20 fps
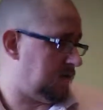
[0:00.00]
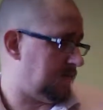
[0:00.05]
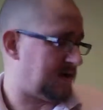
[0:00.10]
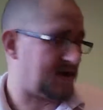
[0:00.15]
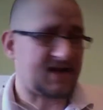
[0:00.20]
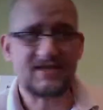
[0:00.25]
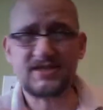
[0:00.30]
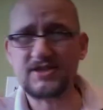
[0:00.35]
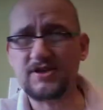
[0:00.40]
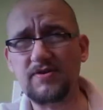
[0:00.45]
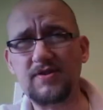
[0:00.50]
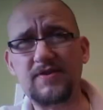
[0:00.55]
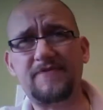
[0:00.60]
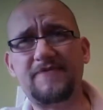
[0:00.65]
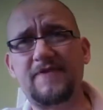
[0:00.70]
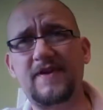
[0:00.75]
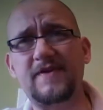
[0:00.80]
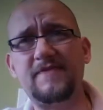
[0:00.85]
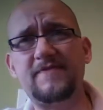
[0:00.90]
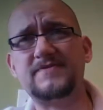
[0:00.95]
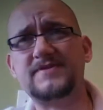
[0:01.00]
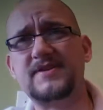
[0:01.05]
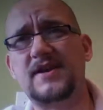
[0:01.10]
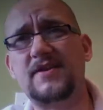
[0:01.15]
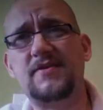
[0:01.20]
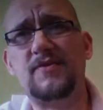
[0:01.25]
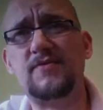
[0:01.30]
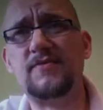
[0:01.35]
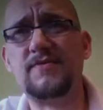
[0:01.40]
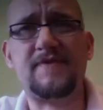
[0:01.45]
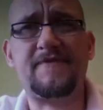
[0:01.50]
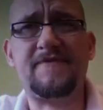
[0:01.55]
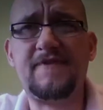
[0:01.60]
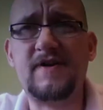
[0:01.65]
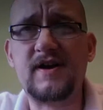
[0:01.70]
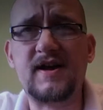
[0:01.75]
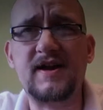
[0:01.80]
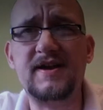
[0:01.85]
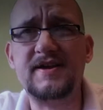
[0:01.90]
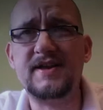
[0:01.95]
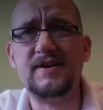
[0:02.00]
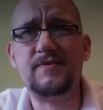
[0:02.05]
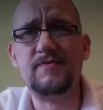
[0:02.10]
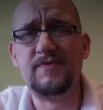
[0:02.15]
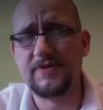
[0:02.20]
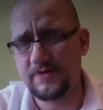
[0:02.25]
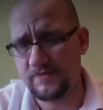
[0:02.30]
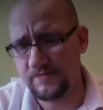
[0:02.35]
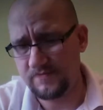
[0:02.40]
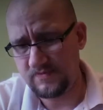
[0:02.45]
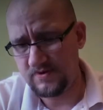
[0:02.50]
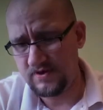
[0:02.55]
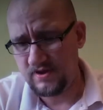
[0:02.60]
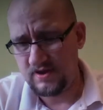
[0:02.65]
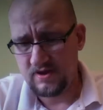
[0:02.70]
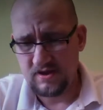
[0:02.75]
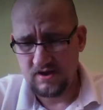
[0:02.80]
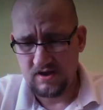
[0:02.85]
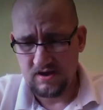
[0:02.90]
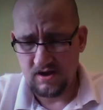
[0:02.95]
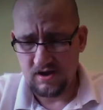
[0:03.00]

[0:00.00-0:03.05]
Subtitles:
I got two of the flavors. I don't know what the fuck I did with them.